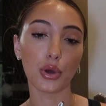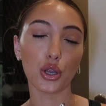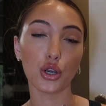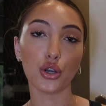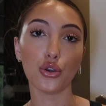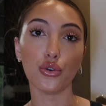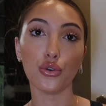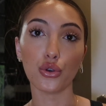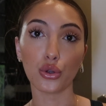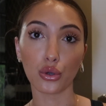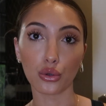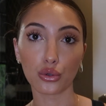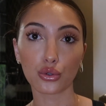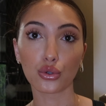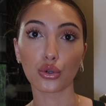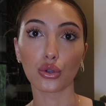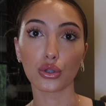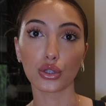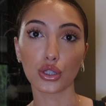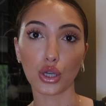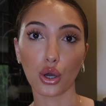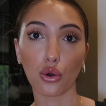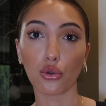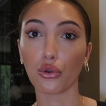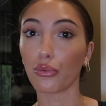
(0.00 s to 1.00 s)

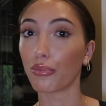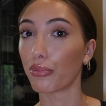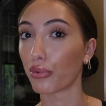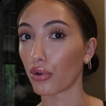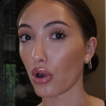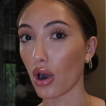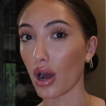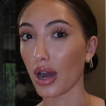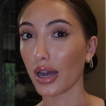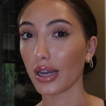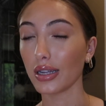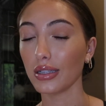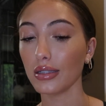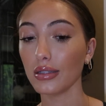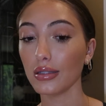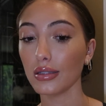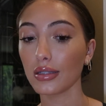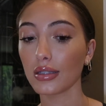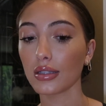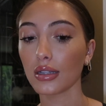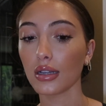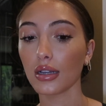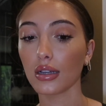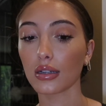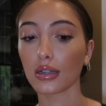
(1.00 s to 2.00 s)
neutral tone
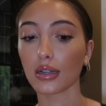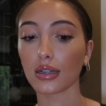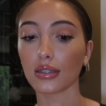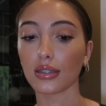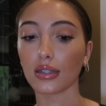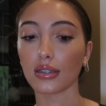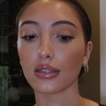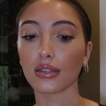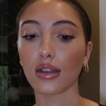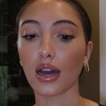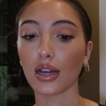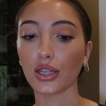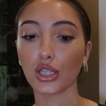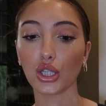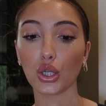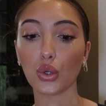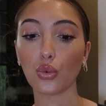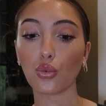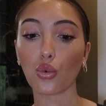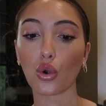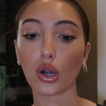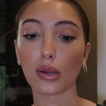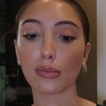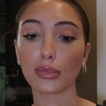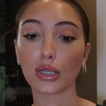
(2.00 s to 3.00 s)
bronze because it's not too
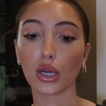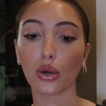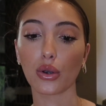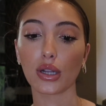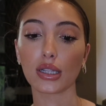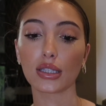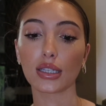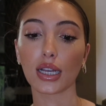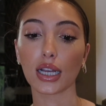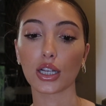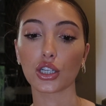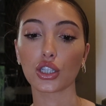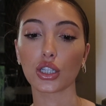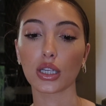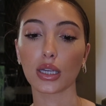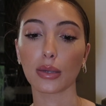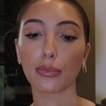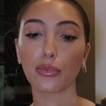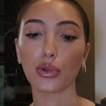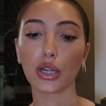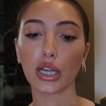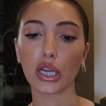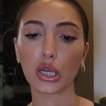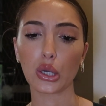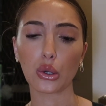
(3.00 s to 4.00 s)
warm tone. It's actually
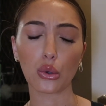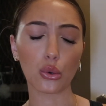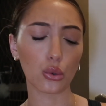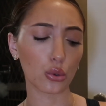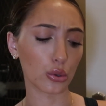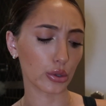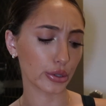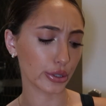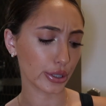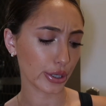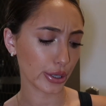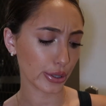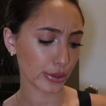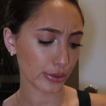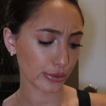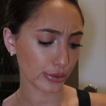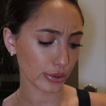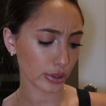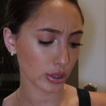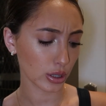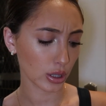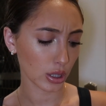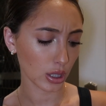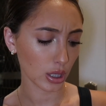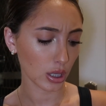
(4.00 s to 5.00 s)
a pretty cool
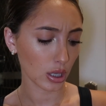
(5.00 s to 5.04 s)
tone.